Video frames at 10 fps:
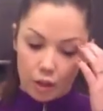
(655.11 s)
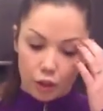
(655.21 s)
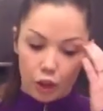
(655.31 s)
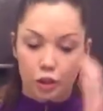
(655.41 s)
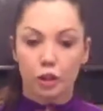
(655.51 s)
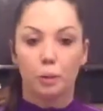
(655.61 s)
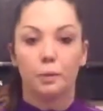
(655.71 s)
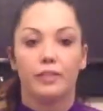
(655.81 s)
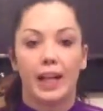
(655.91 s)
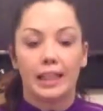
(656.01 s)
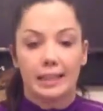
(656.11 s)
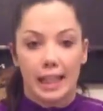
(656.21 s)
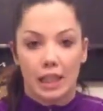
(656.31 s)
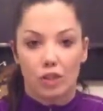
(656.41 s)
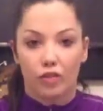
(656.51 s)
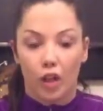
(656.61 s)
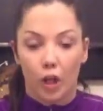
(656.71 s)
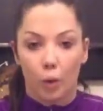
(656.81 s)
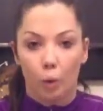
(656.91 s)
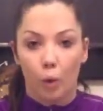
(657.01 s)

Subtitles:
just a couple of ideas for